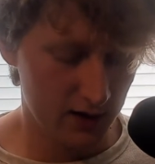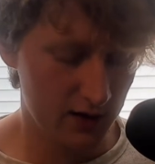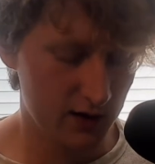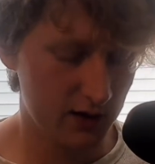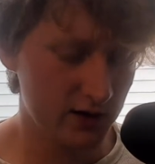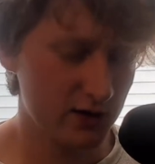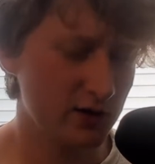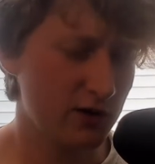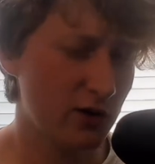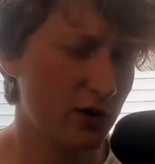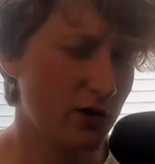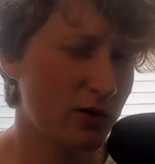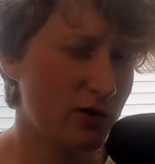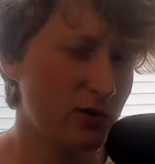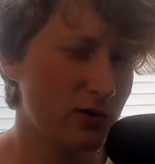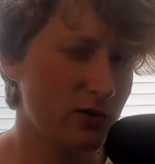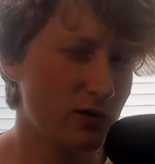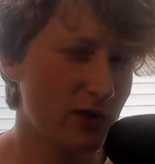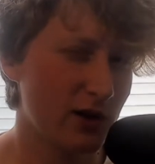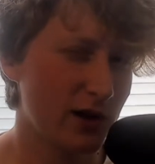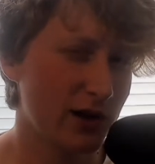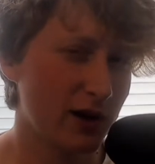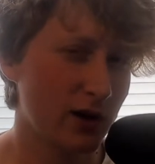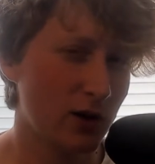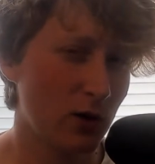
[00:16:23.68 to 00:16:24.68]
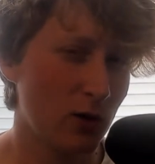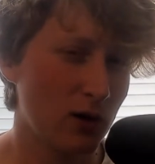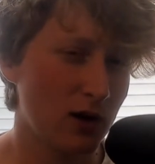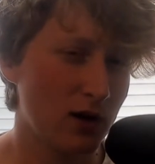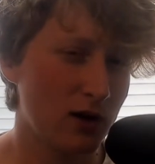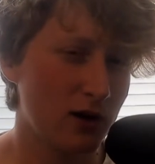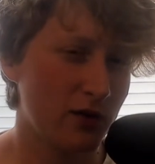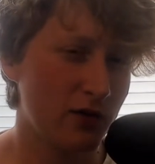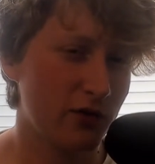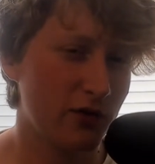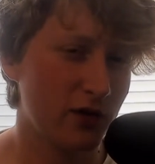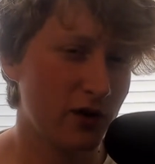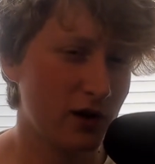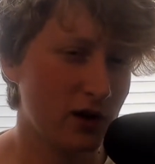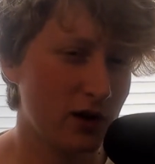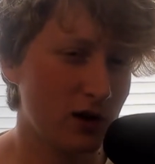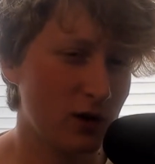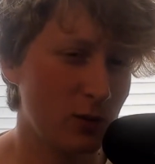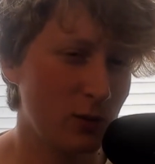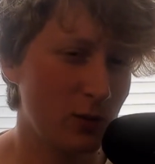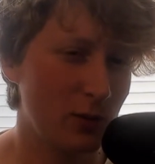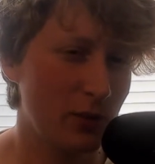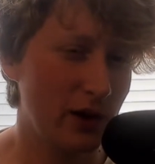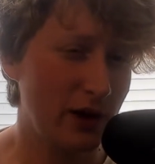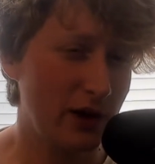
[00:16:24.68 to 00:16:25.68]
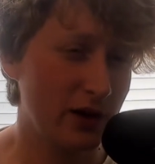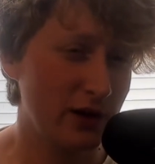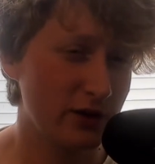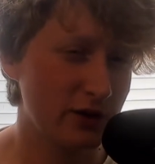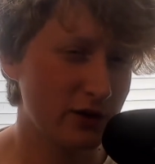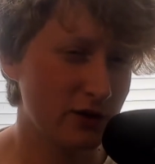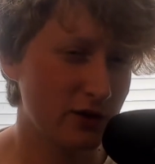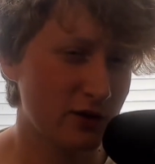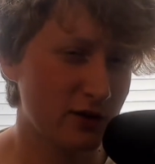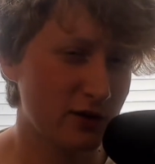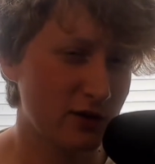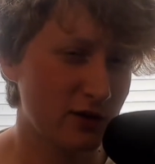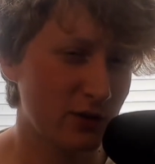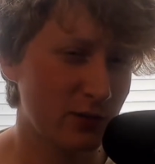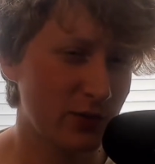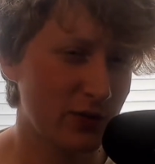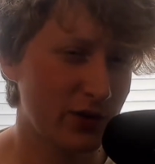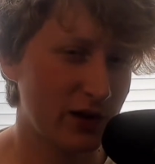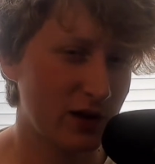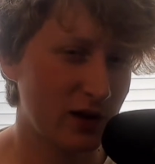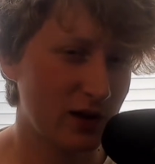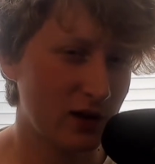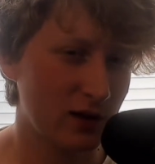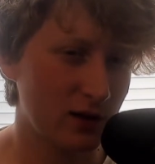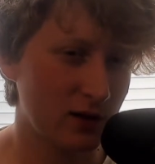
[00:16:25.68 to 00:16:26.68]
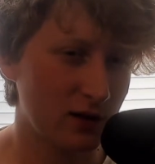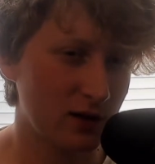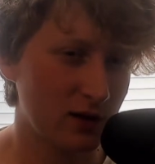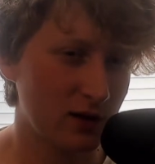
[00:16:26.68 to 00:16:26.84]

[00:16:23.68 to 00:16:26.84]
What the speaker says: don't like go on a fucking binge or something,